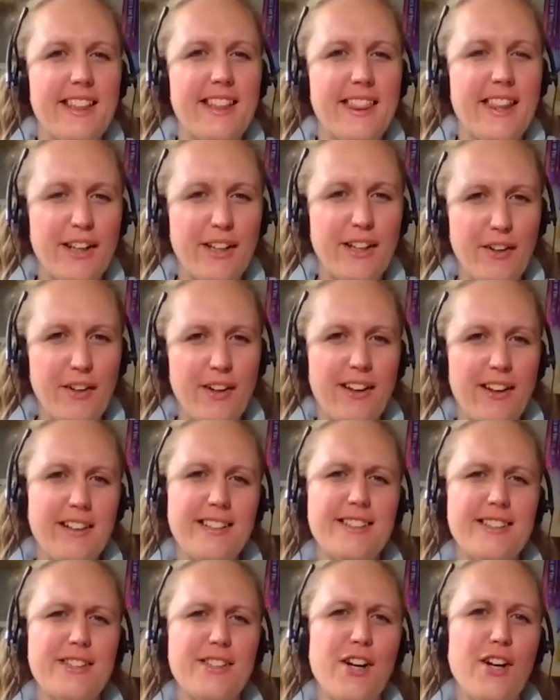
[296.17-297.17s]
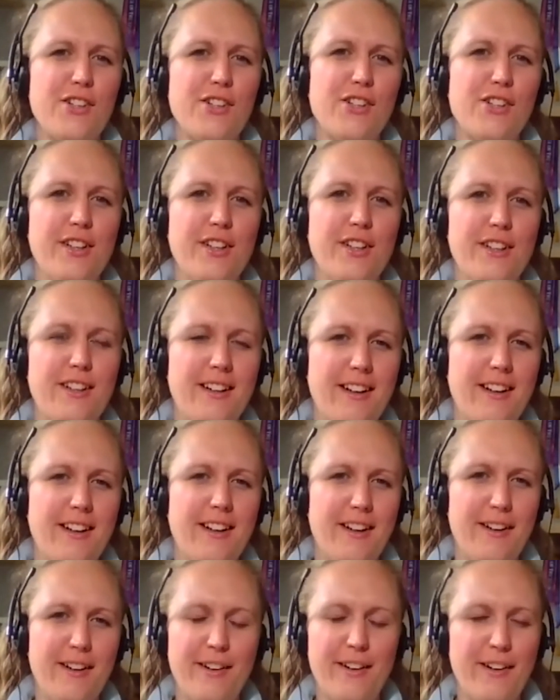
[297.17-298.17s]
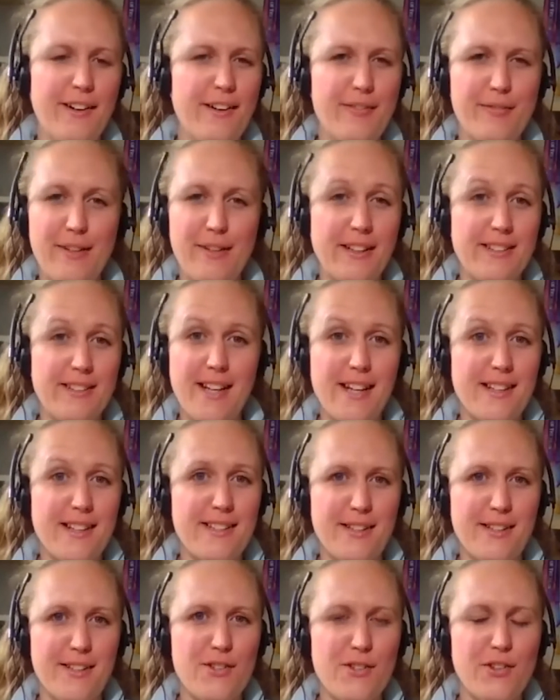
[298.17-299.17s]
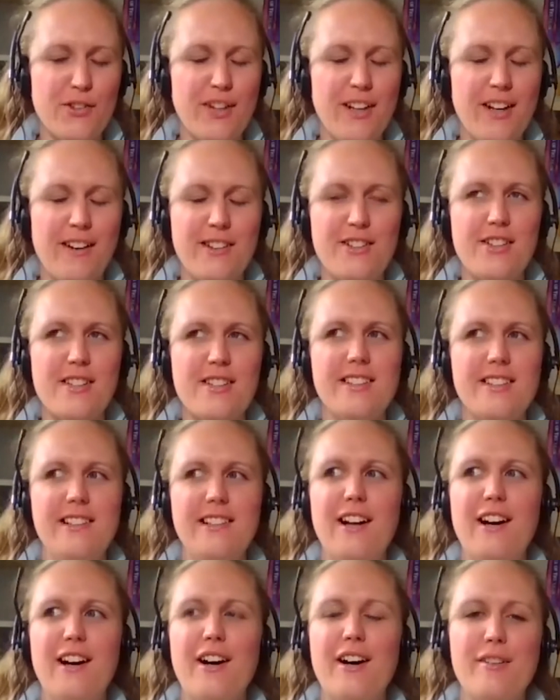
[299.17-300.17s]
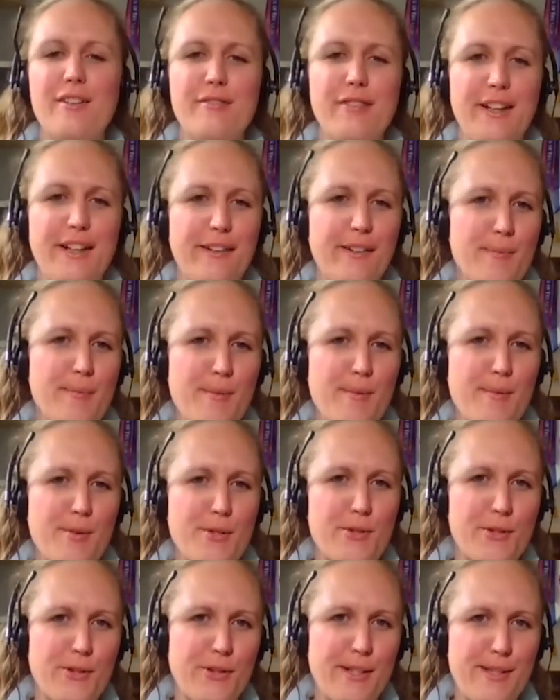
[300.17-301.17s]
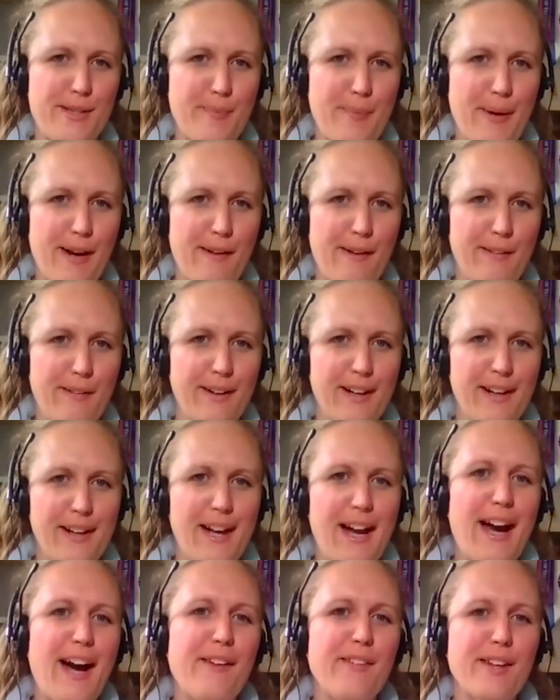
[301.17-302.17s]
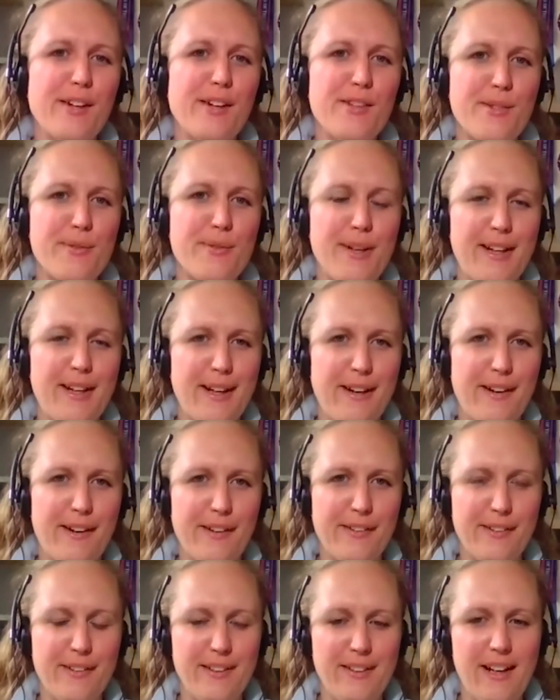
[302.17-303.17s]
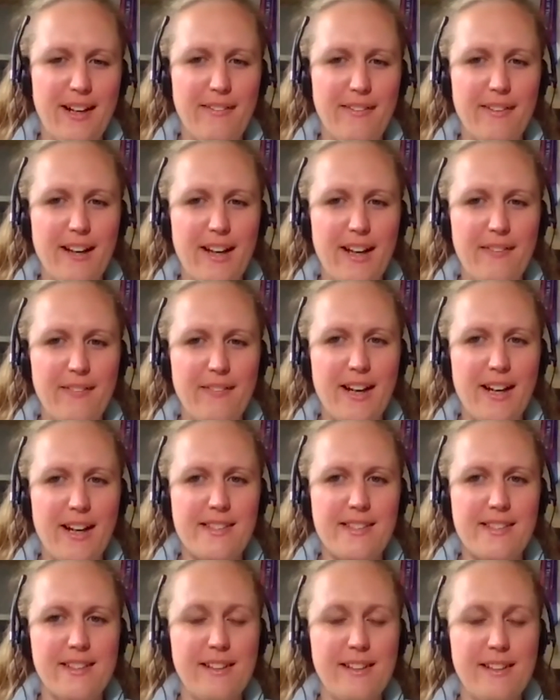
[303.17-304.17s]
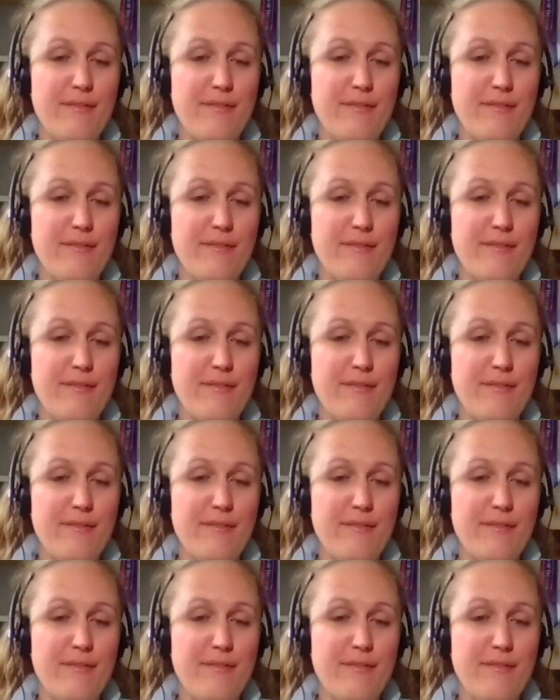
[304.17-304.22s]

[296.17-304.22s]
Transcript: thank you. And it's such a fantastic story. I just love hearing people's stories about how they got to where they are, and that's in